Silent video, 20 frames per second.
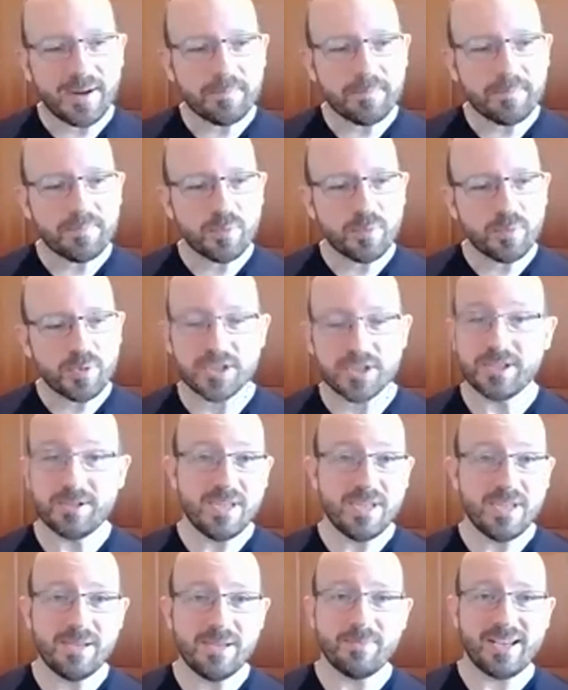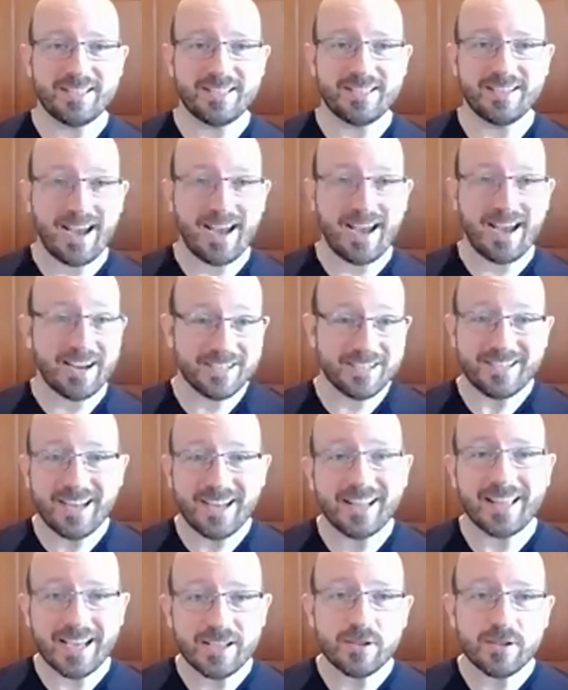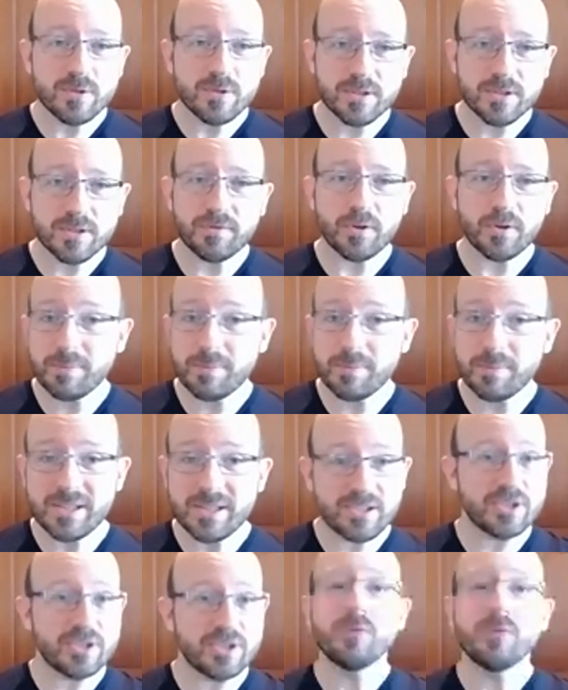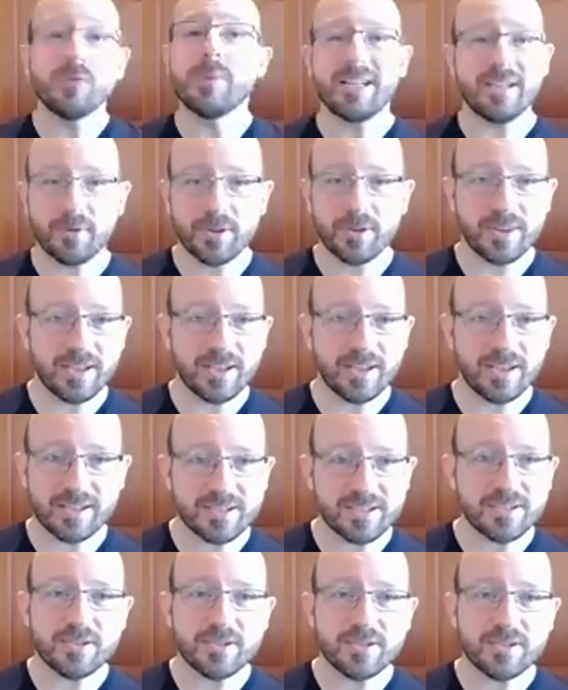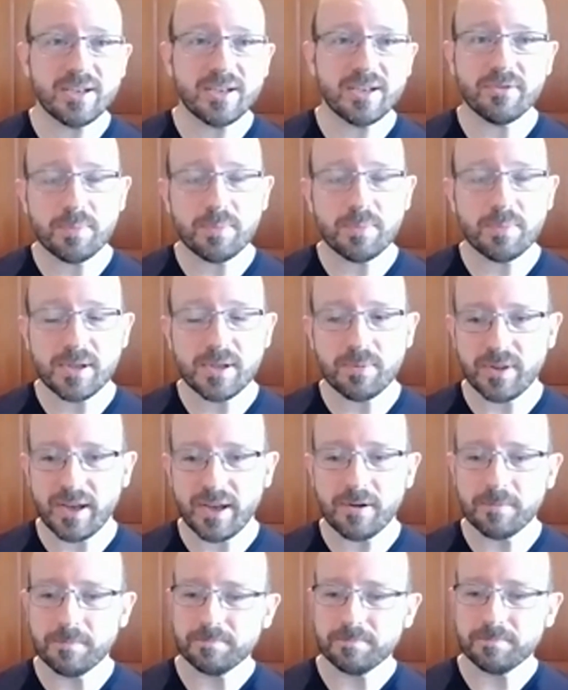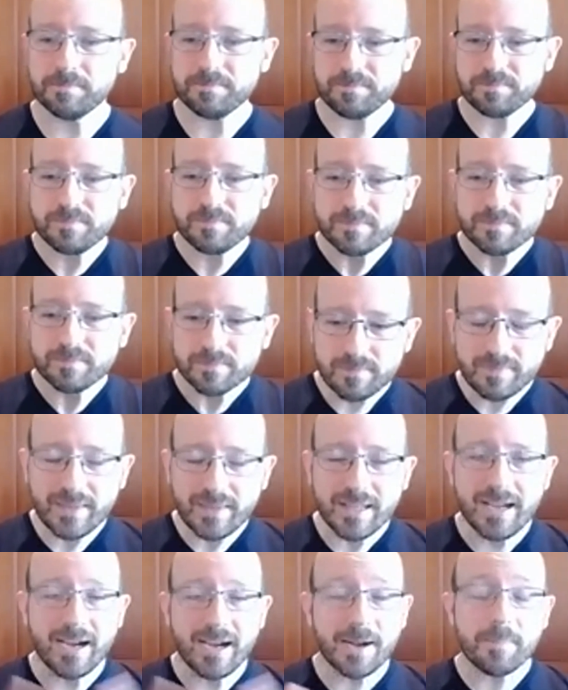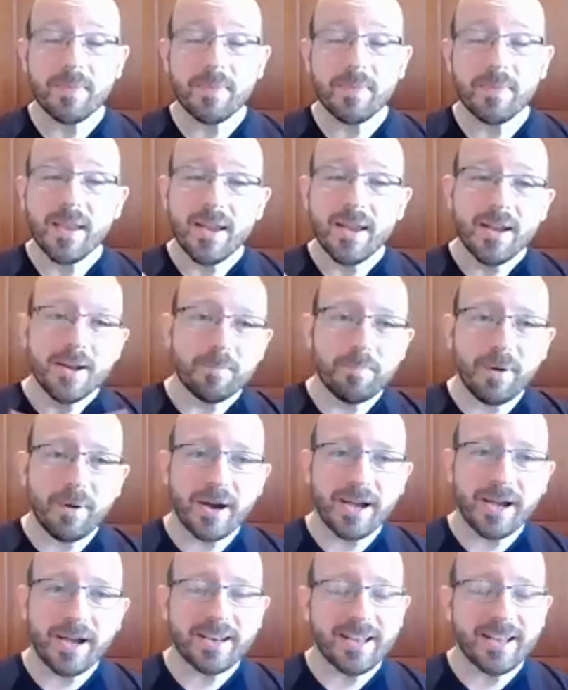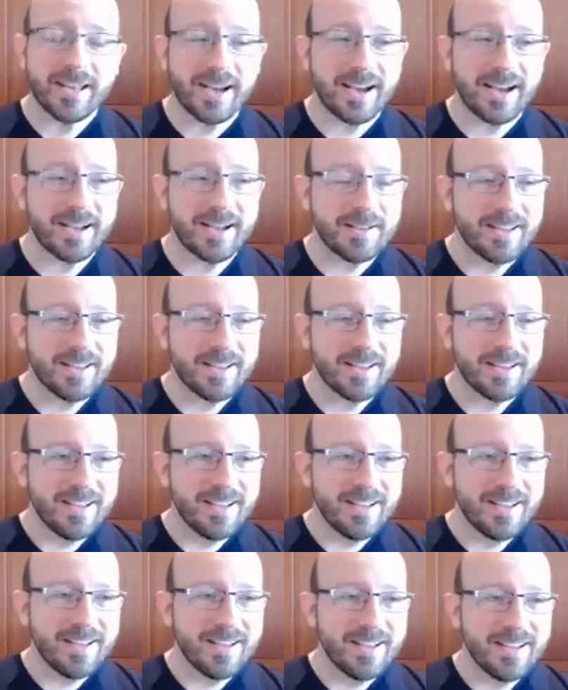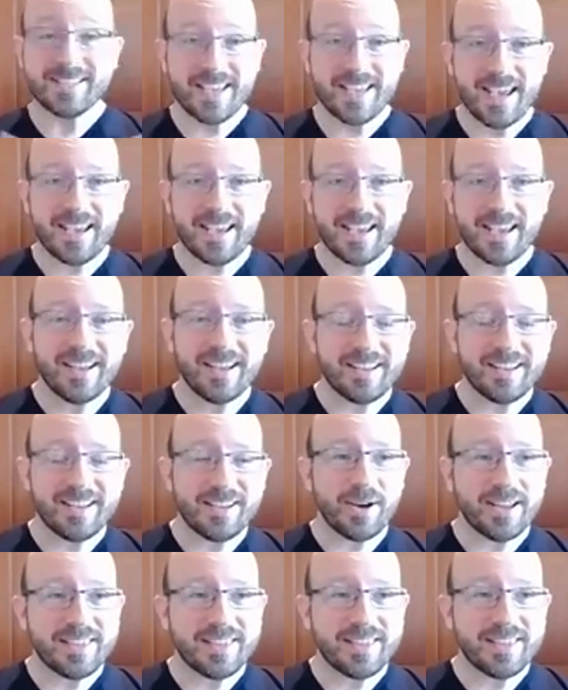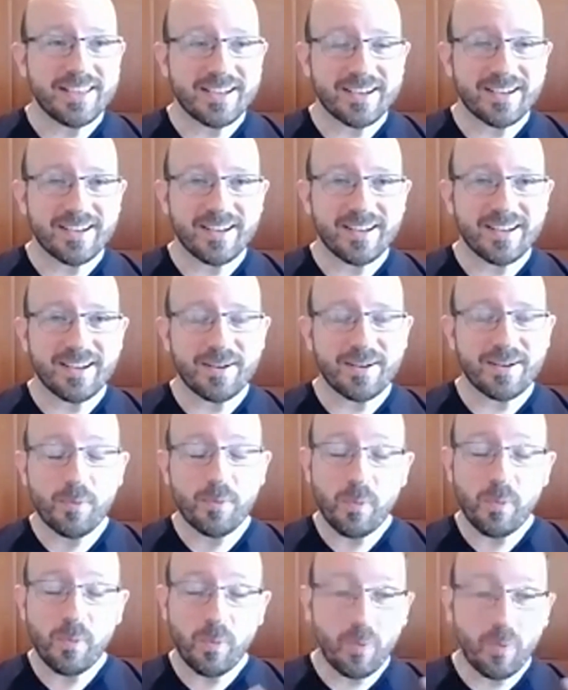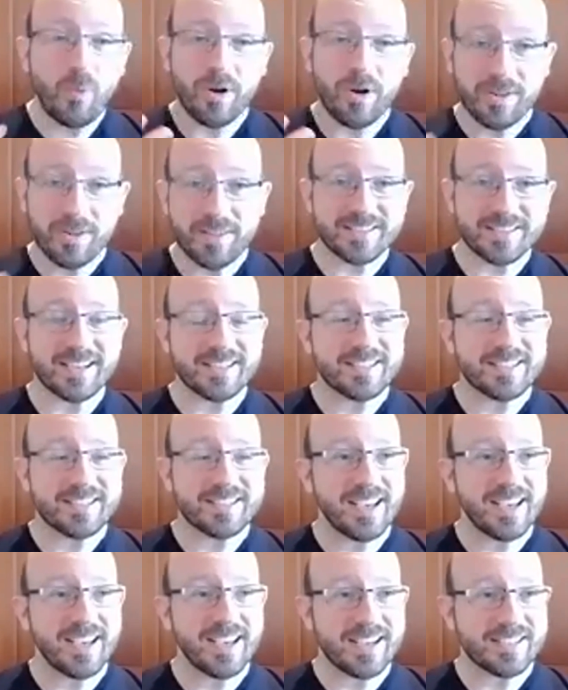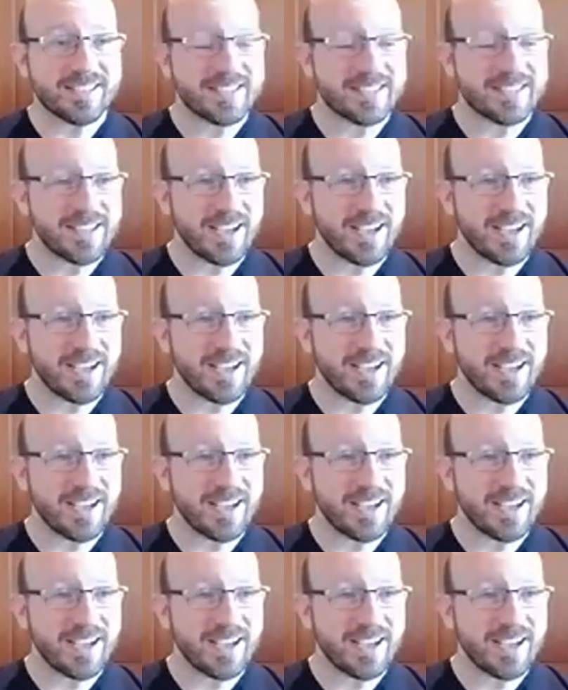which to me makes it actually not that useful. It means too many different things to too many different people now. But that said, I think one of the things I can say is